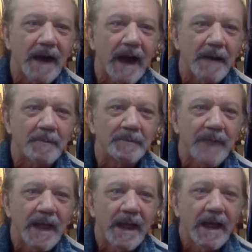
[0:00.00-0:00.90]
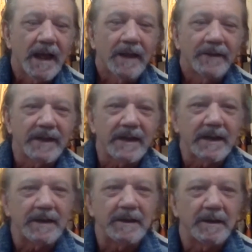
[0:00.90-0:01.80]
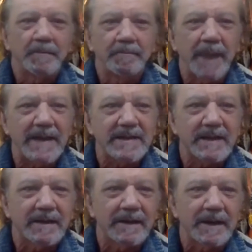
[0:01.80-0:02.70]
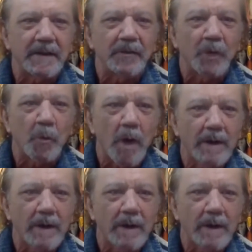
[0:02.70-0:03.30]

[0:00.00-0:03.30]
I'm basically the one